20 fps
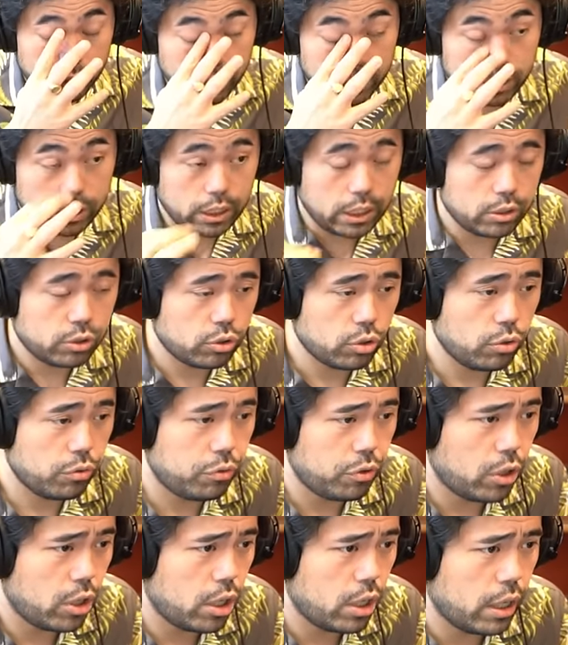I'd say so
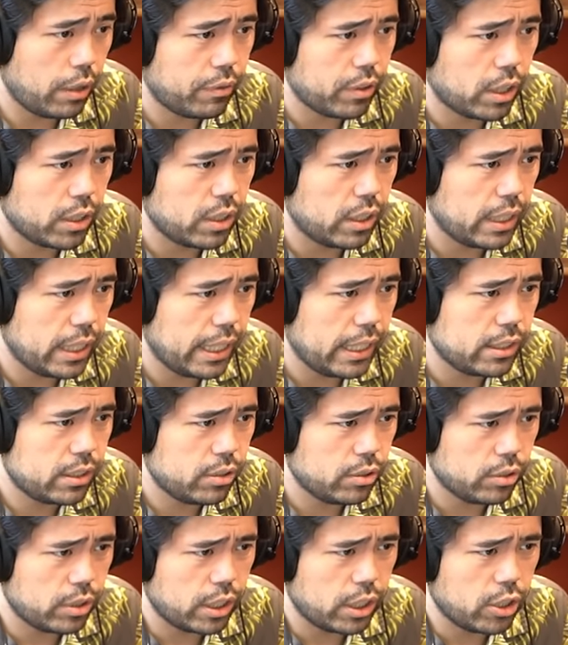far I've got the knights
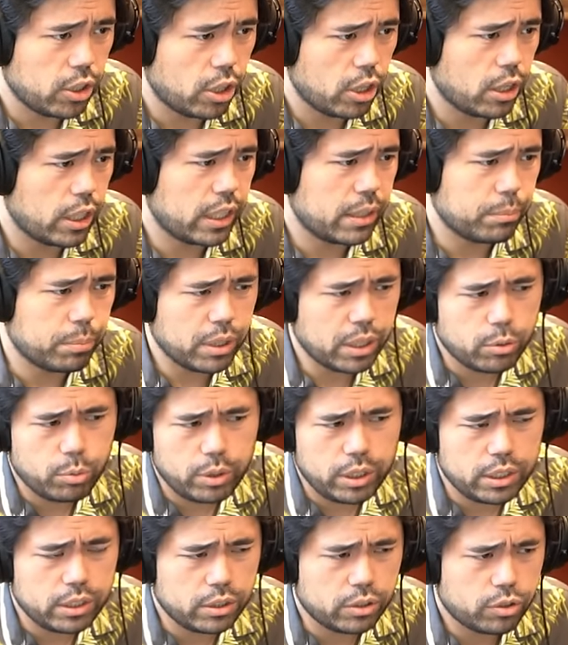here the guard I can play
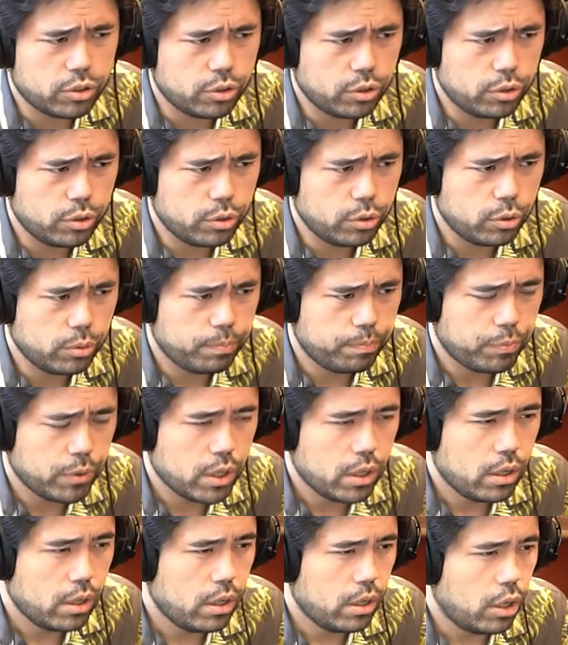queen d2
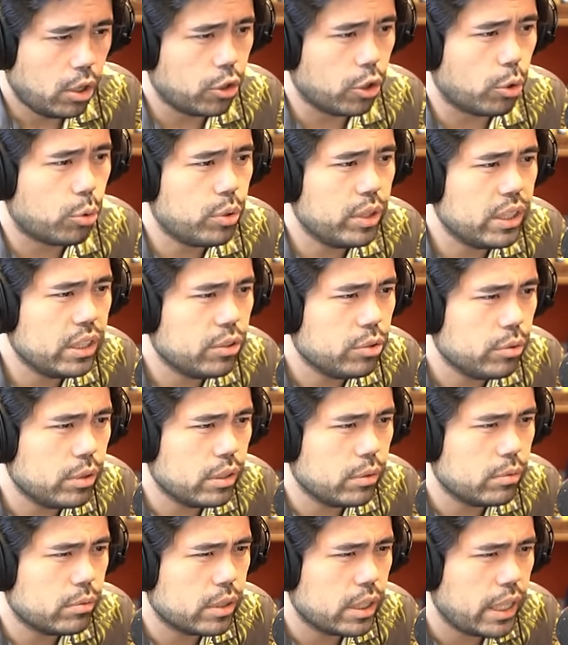or no queen d2
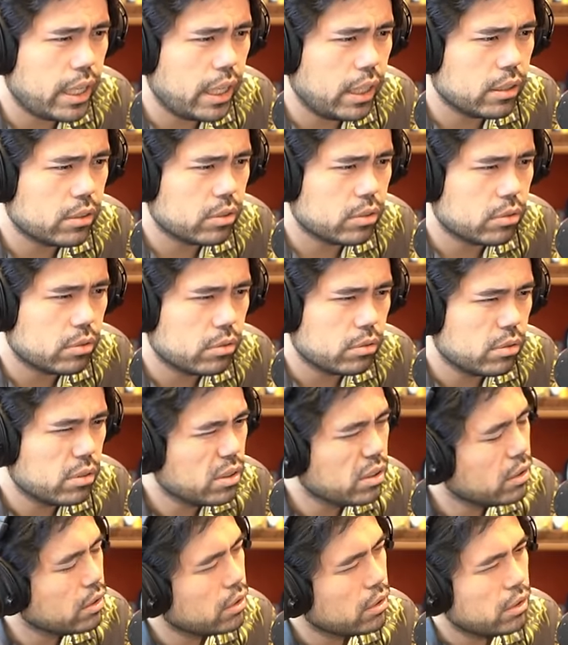he takes
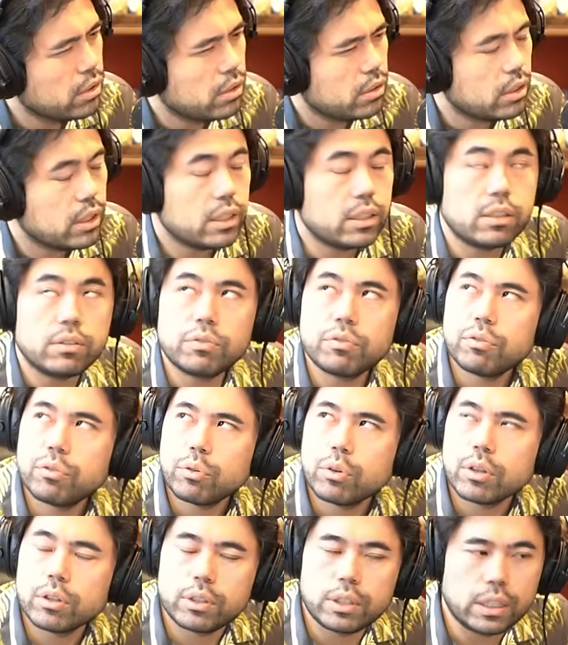knight
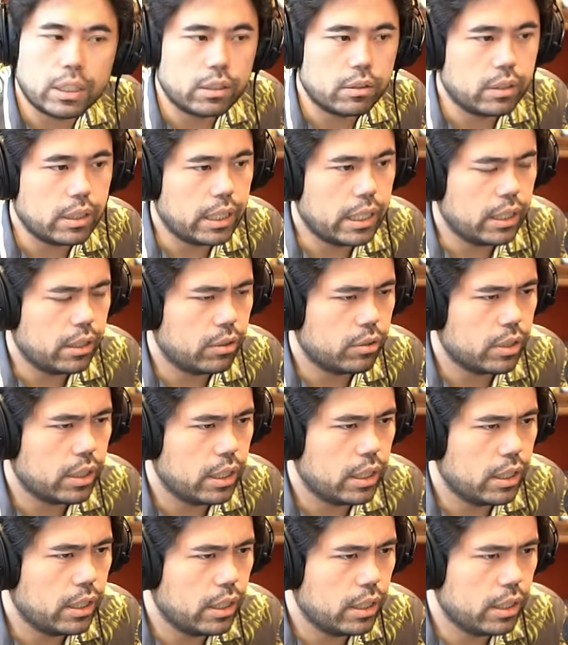d4 at the end of that
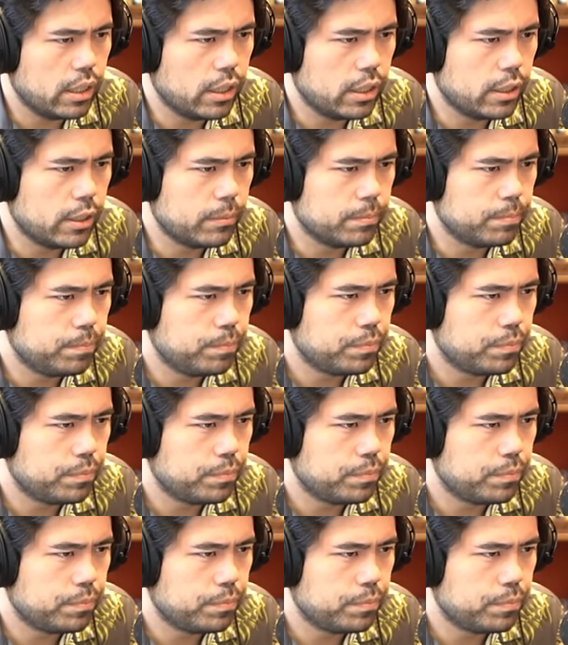okay um